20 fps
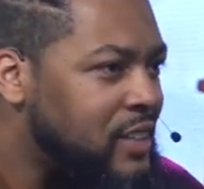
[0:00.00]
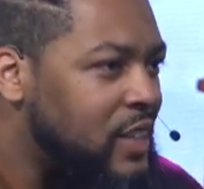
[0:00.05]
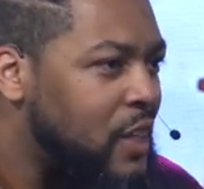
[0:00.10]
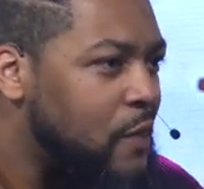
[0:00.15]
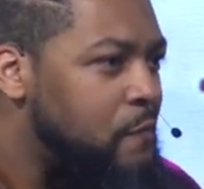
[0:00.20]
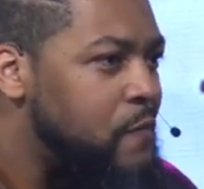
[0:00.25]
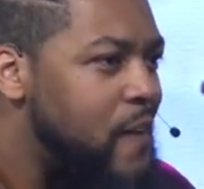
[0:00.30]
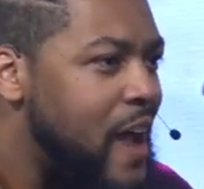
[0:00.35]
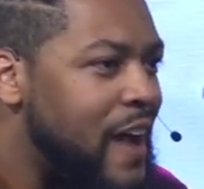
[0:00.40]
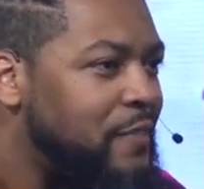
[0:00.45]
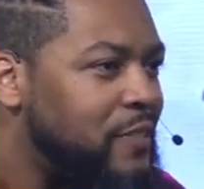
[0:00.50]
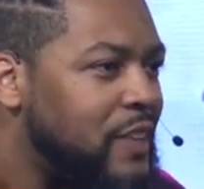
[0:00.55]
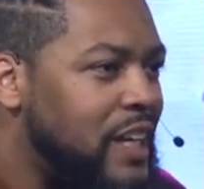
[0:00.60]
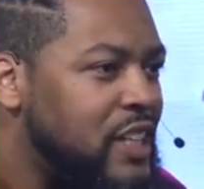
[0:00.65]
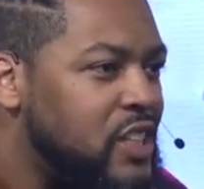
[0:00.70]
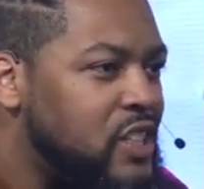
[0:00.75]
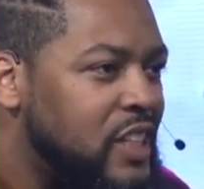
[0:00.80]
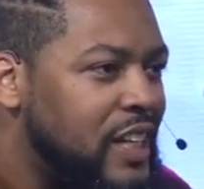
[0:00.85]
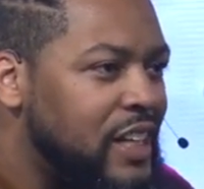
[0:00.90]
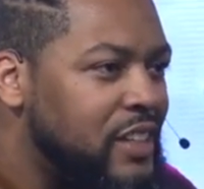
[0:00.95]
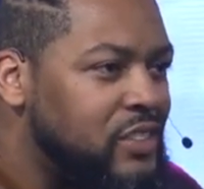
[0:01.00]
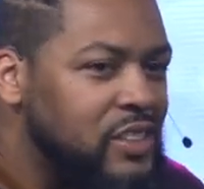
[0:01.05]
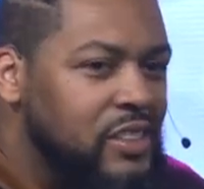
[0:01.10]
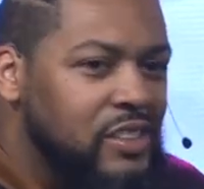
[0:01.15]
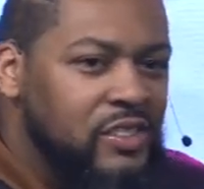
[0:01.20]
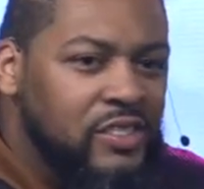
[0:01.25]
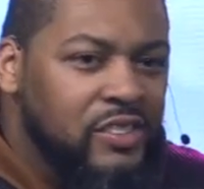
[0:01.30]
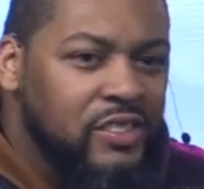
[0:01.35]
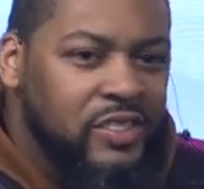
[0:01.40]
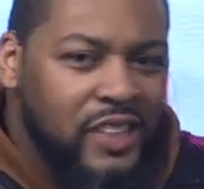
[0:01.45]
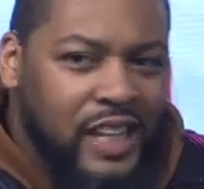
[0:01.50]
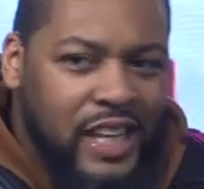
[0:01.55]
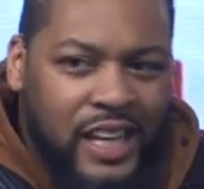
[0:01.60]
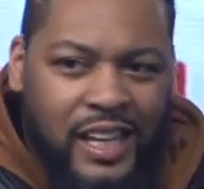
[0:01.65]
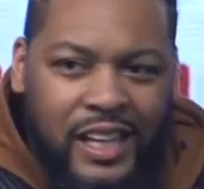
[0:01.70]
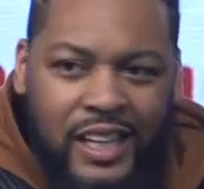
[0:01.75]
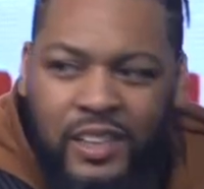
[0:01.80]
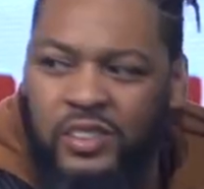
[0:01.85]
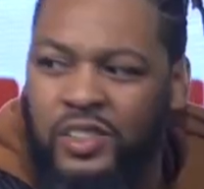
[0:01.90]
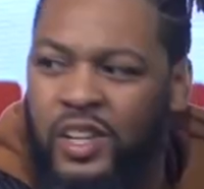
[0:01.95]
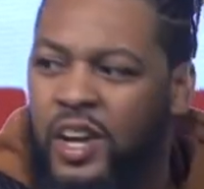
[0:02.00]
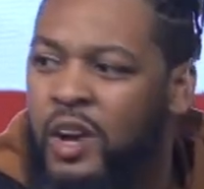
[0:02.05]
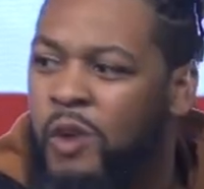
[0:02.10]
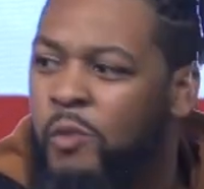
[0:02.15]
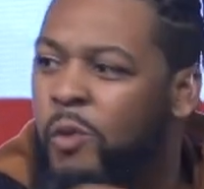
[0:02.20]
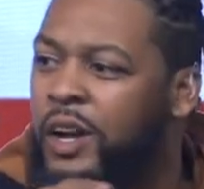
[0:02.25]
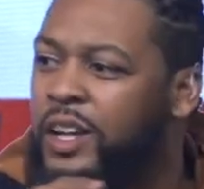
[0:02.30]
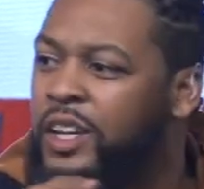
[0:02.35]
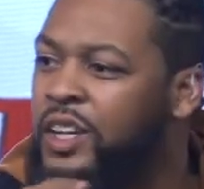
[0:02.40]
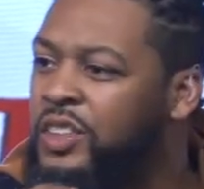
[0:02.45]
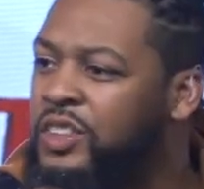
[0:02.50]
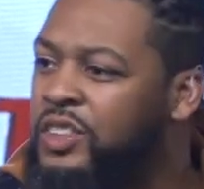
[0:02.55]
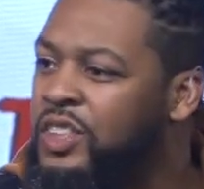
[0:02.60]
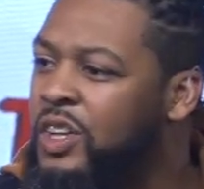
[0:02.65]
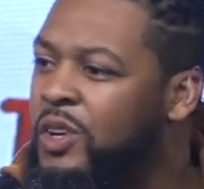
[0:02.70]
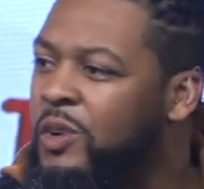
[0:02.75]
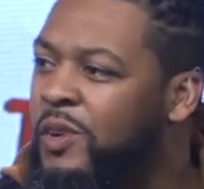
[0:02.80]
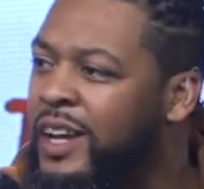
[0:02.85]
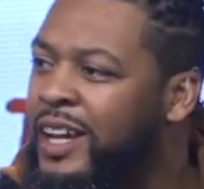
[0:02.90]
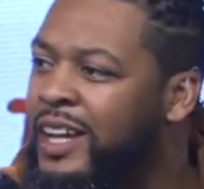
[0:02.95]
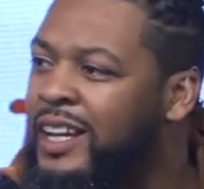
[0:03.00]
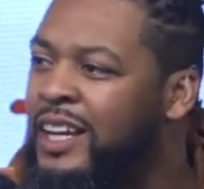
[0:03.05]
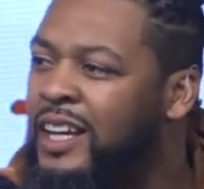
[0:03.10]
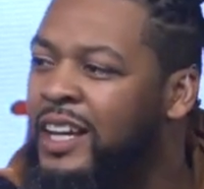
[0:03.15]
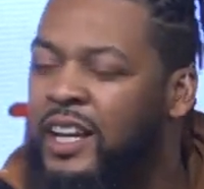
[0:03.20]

The fact that Jesus sees what you're doing,